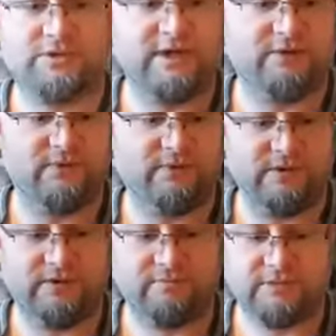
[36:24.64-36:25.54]
now with
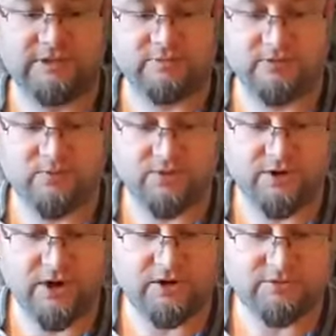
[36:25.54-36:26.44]
one
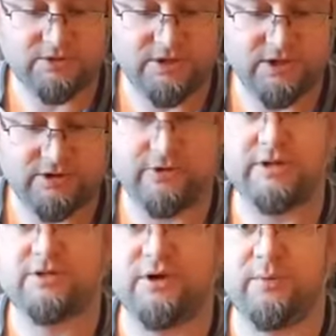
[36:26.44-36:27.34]
coat, so I don't need
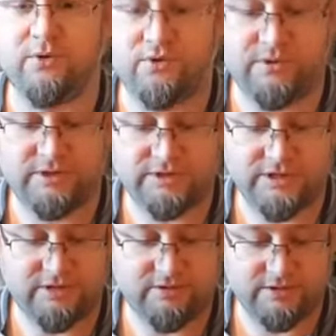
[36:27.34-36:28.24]
to do any more on this
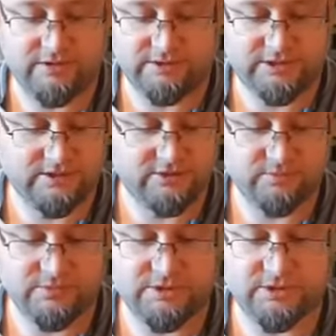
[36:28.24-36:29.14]
now until I
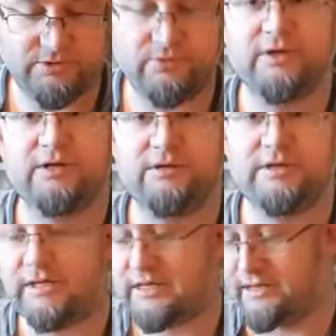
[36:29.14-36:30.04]
come to do the
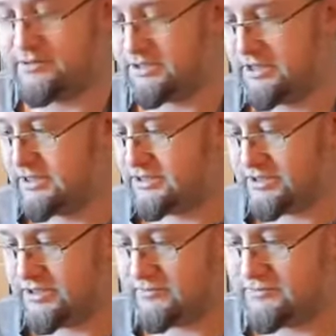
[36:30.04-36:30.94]
decals. So
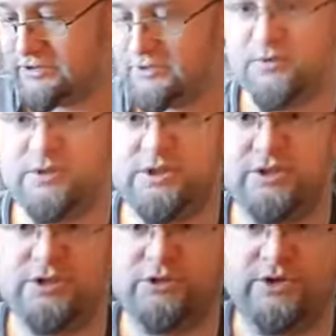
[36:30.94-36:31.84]
I just wanted to
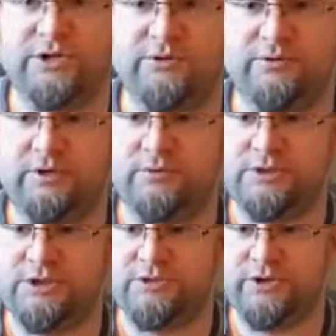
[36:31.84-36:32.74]
show you.
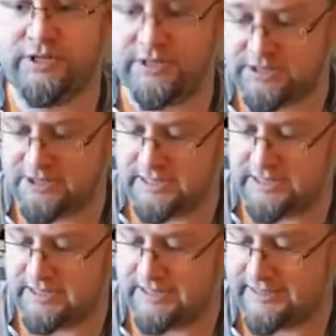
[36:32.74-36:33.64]
This.
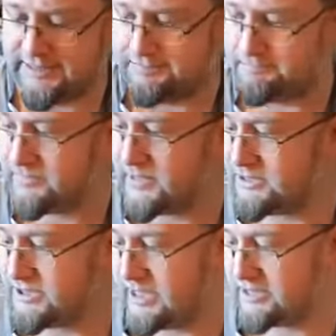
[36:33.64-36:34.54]

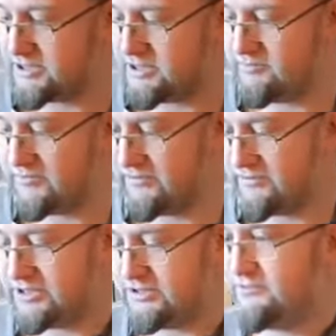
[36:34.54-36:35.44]
So yeah, so I'm very,
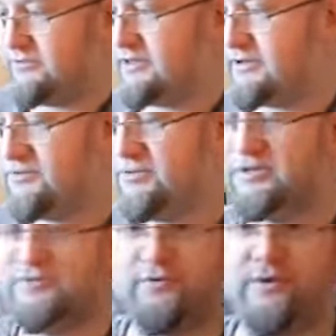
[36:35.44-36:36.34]
very chuffed with it. I've done
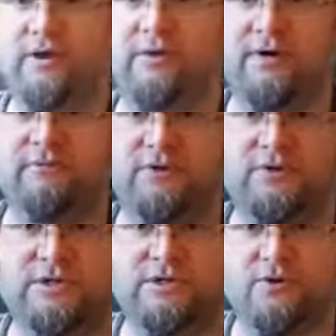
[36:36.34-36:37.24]
this one. I've used
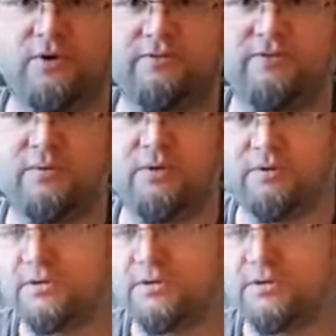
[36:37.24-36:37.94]
this on quite a few models